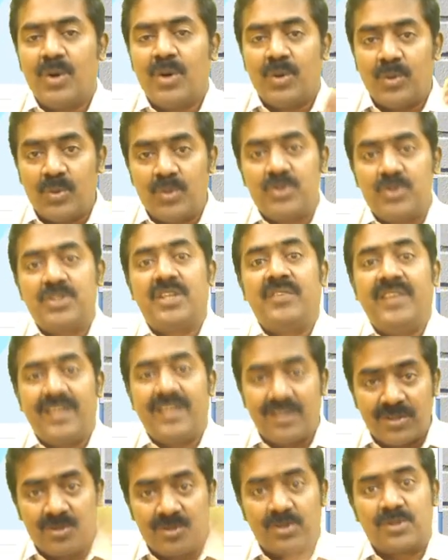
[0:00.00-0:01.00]
who is giving
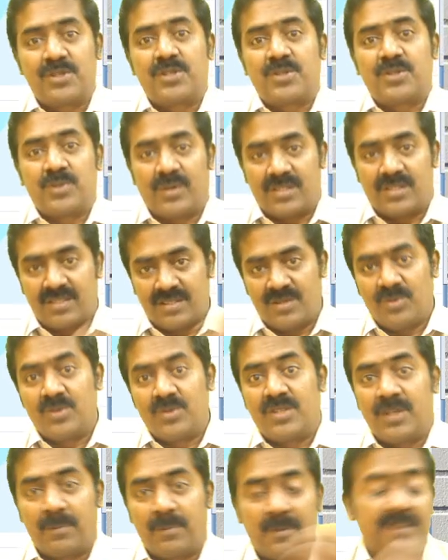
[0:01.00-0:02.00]
resources to us, who is
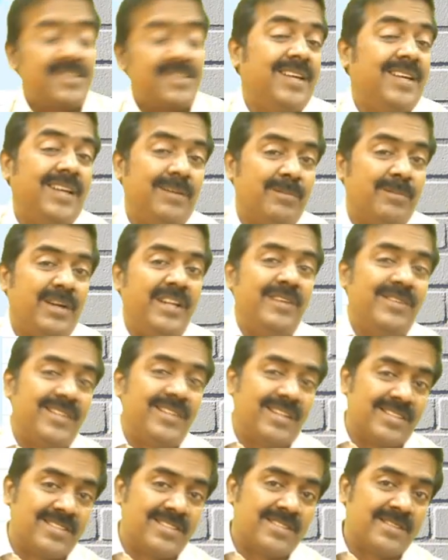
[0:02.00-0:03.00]
depositing money with
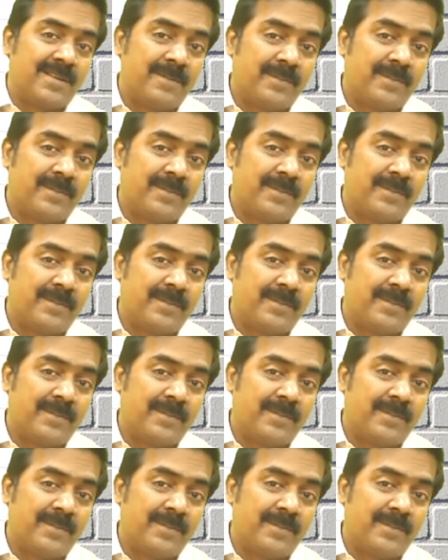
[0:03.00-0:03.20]
us.